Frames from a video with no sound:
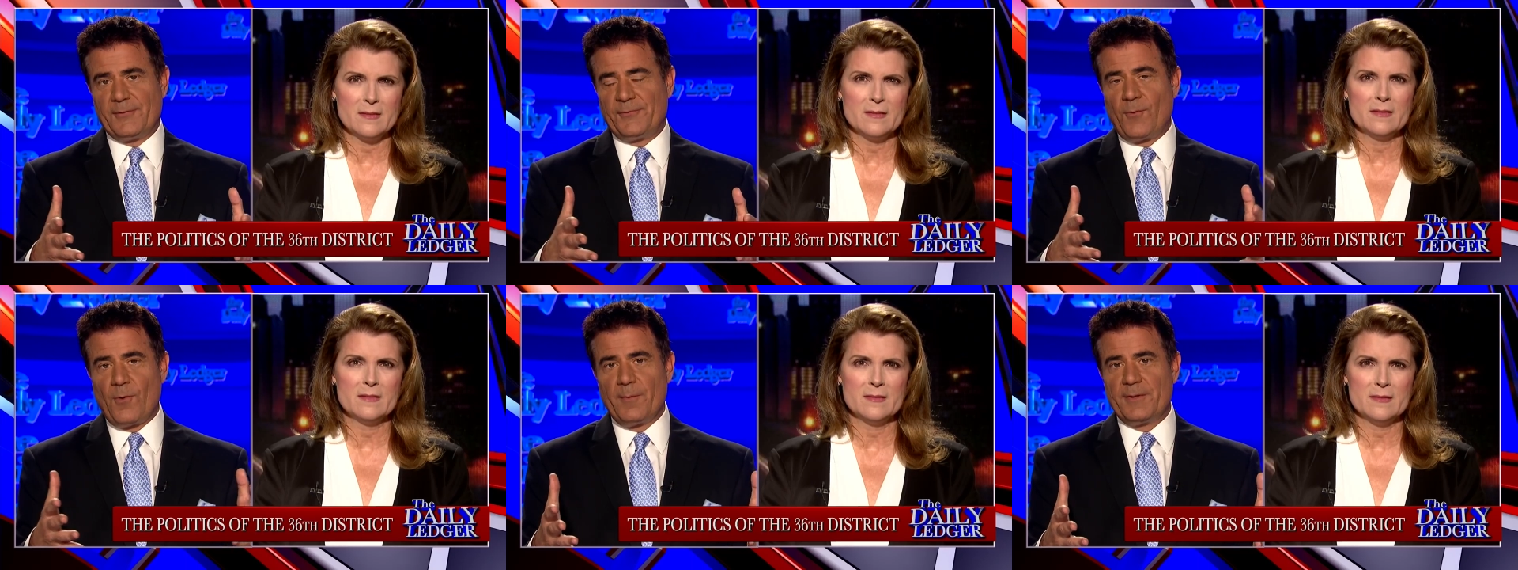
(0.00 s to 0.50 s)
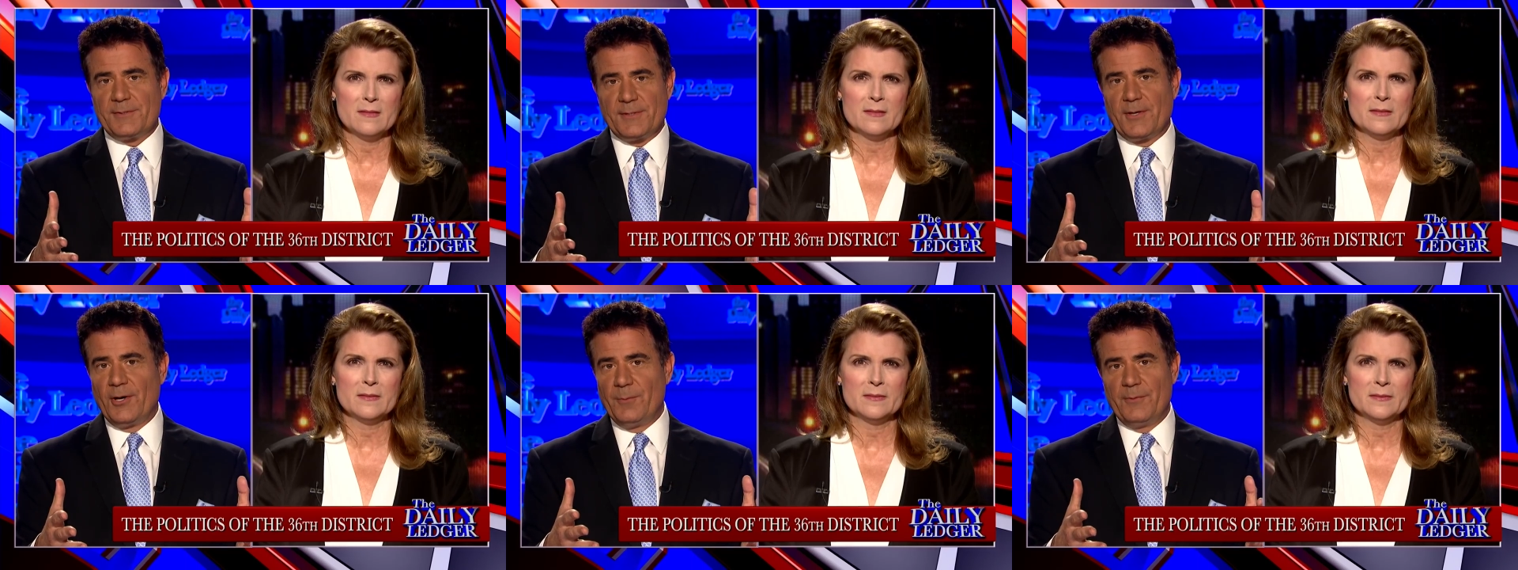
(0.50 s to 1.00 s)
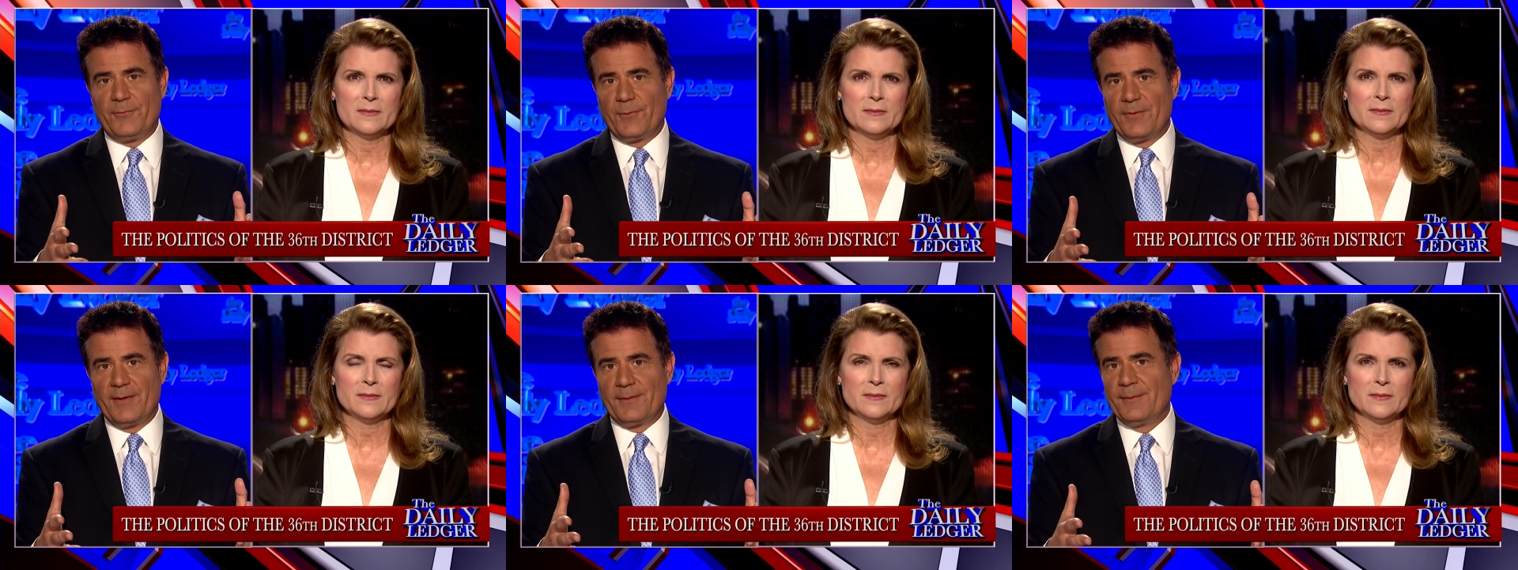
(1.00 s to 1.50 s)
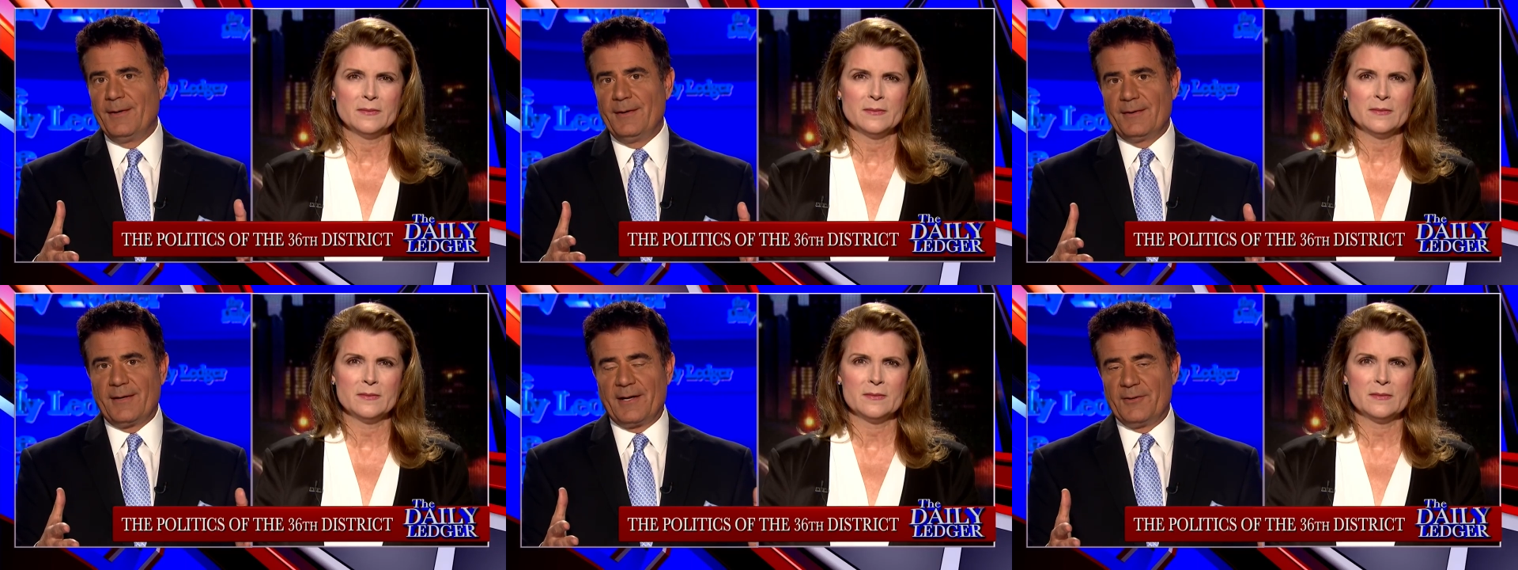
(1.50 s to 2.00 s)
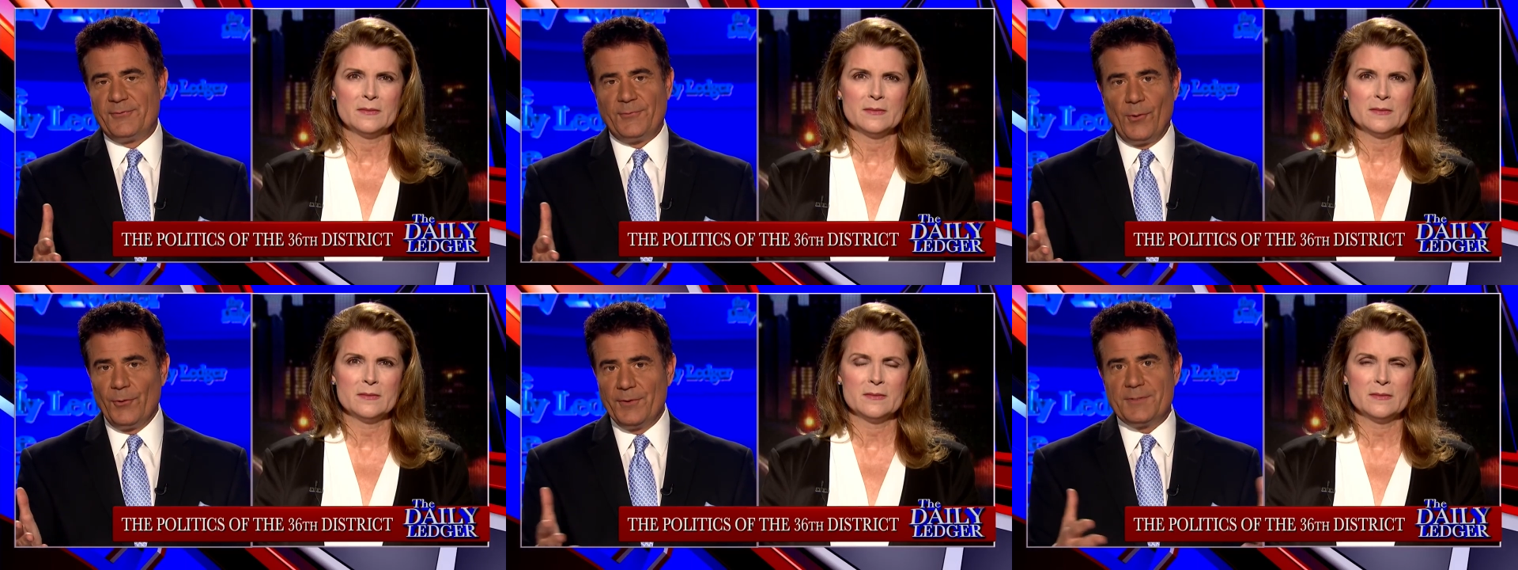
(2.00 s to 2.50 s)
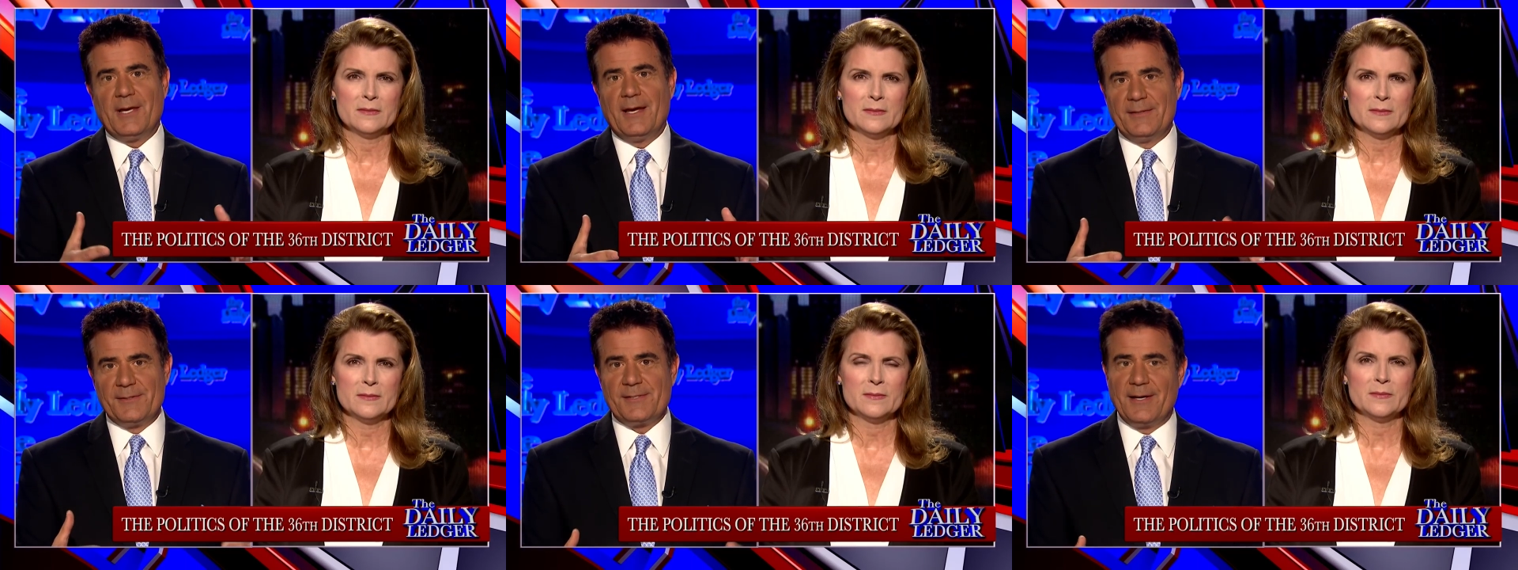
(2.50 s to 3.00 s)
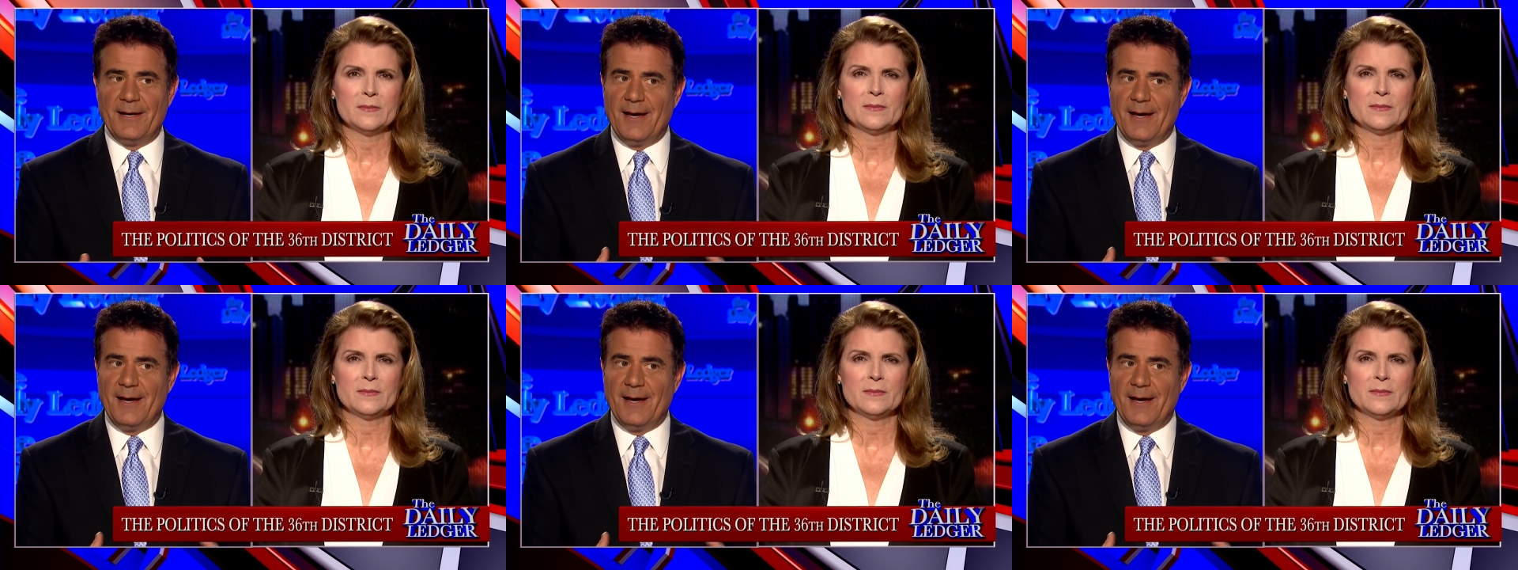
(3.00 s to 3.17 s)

Speaker 1: four months to go before they kind of fold the tent and say,